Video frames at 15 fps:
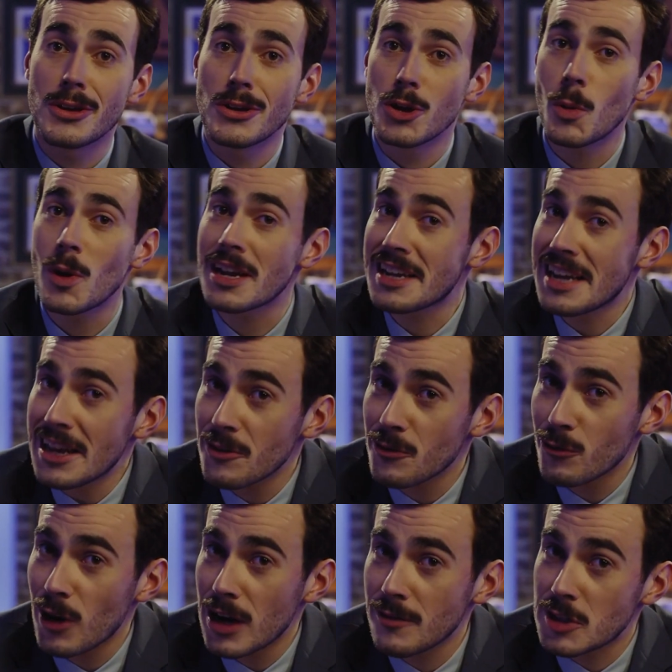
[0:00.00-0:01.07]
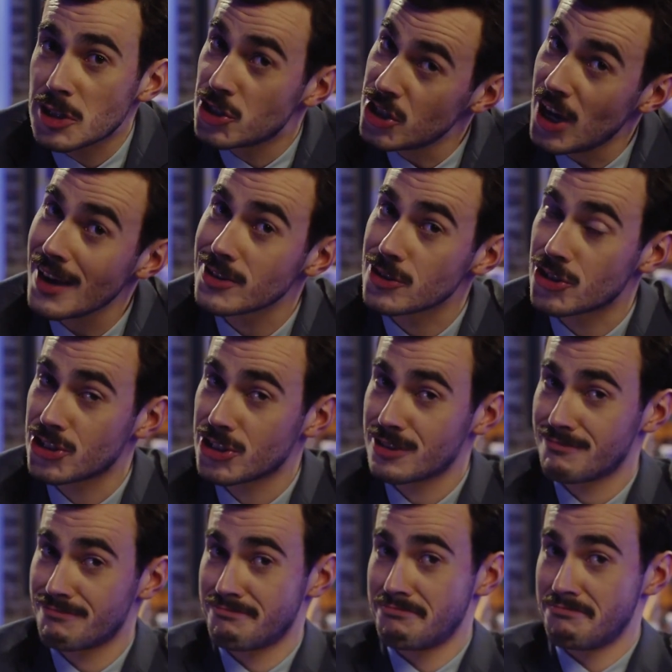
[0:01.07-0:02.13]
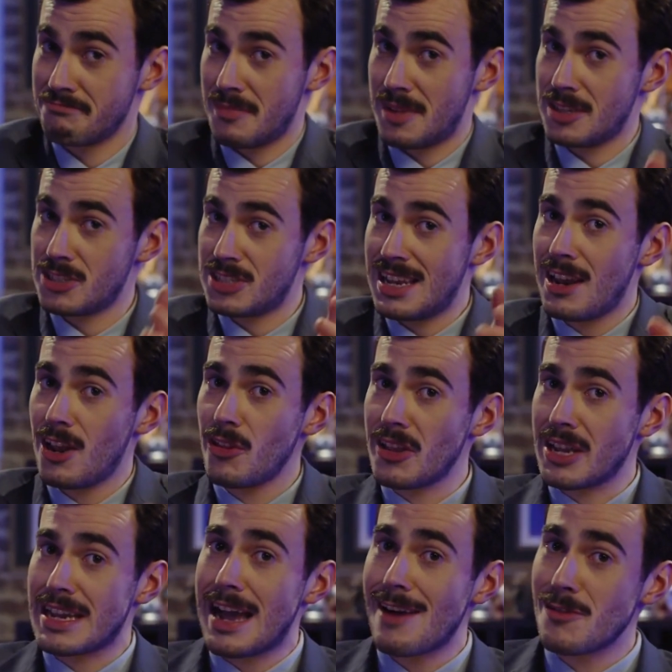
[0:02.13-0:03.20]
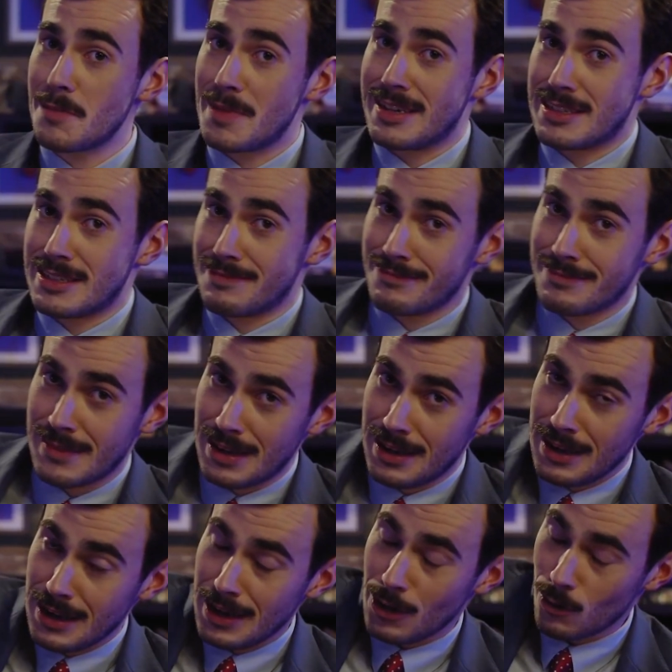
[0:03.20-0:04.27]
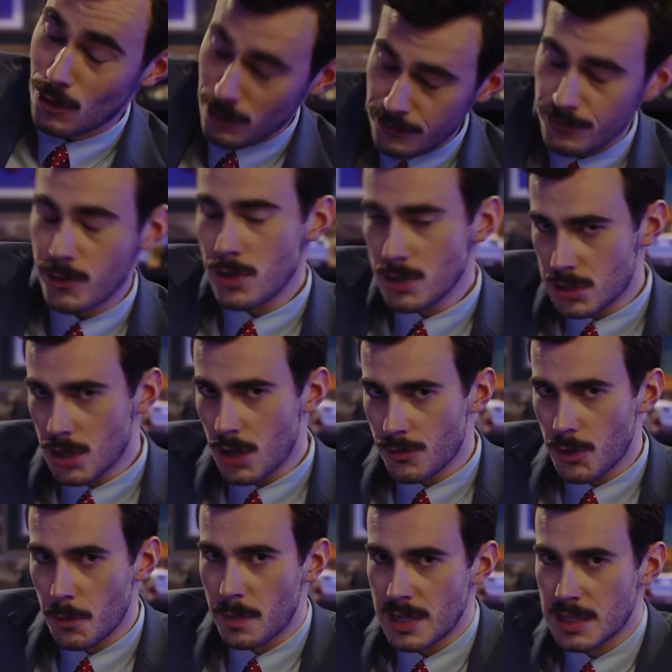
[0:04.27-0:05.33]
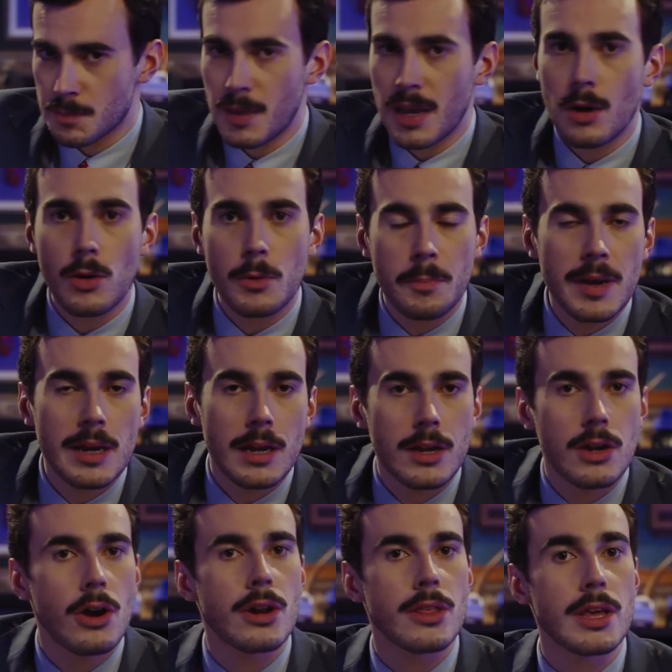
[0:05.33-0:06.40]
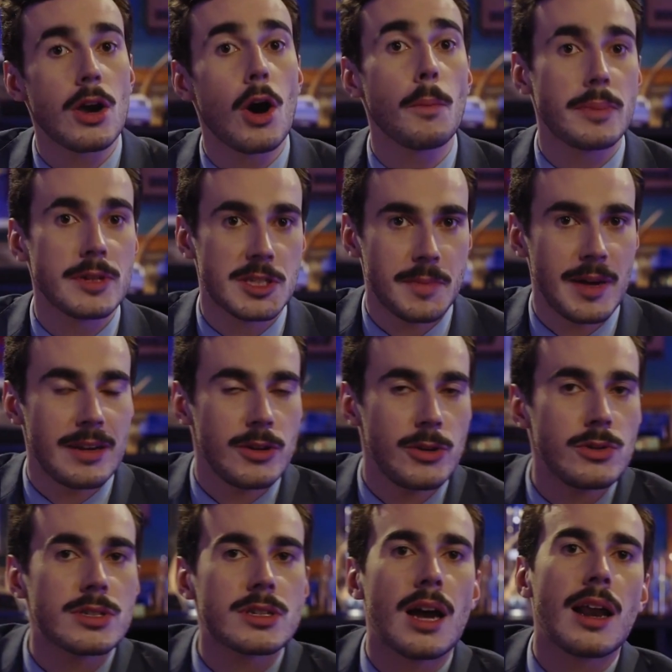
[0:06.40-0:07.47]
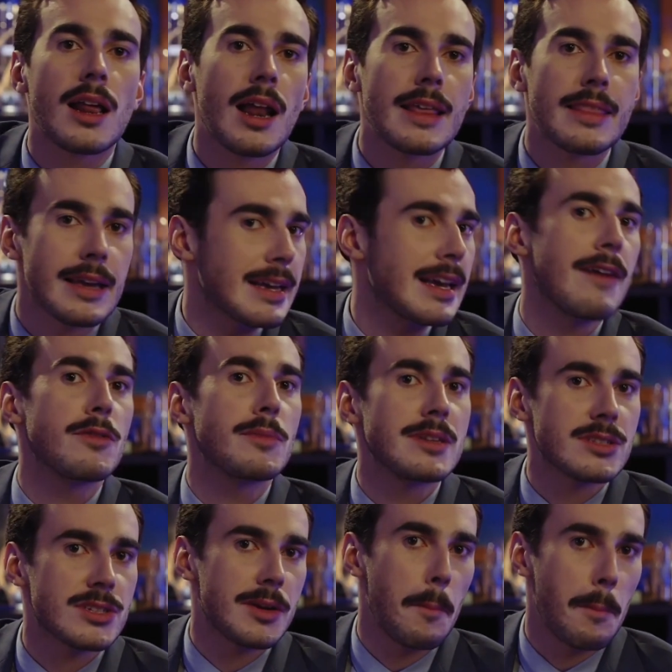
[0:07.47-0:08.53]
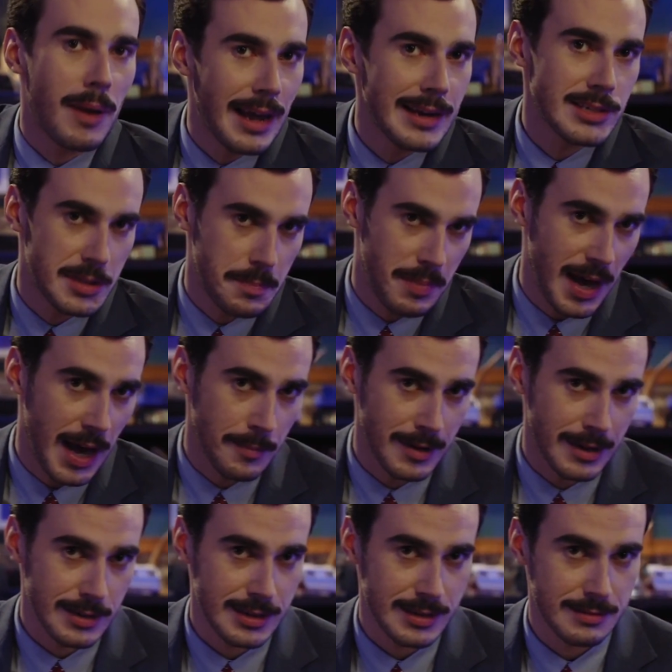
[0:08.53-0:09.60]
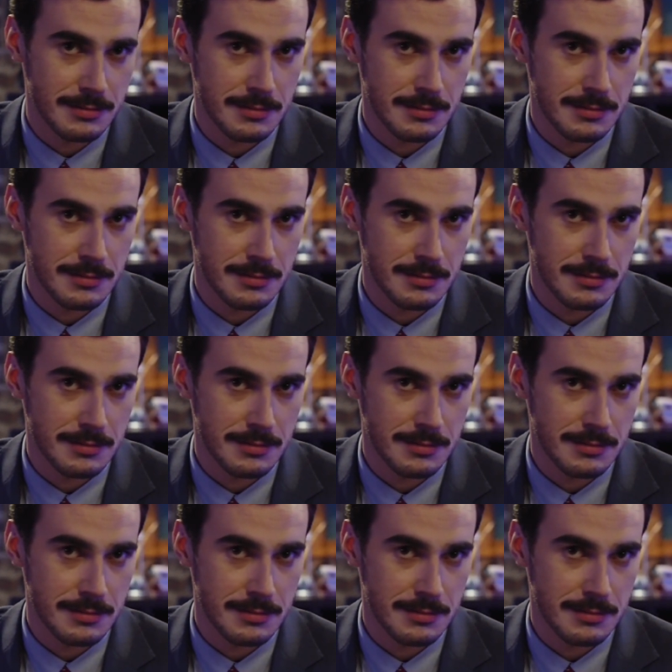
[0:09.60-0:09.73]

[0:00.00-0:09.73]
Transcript: You want to get in front of a judge and tell on the government. Well, first off, your best bet would be to go to the ombudsman, who's kind of like the government's complaint department.